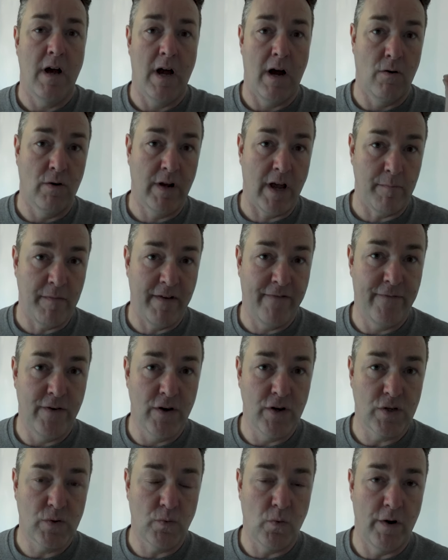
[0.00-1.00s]
I'll get my
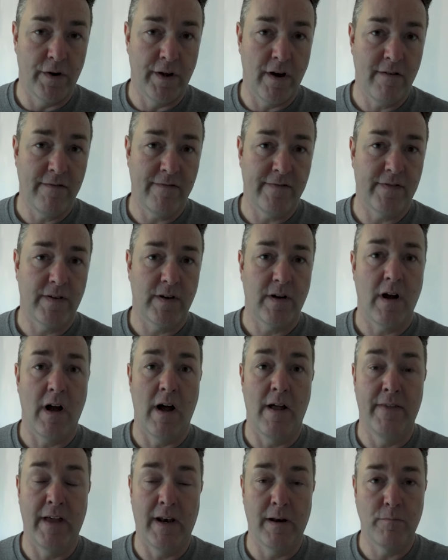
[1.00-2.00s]
first one off,
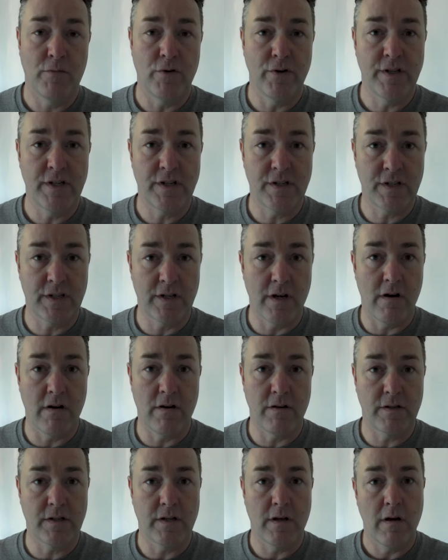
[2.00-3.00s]
and then I'm going to
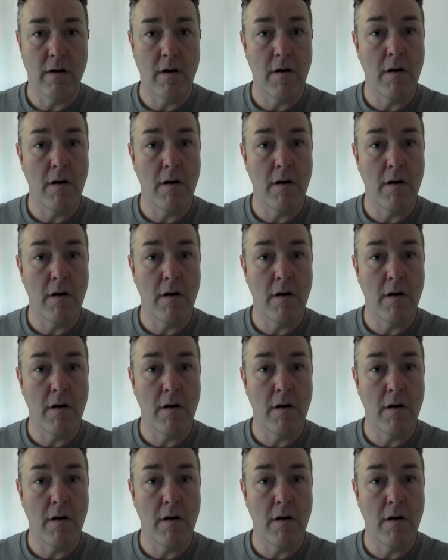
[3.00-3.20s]
start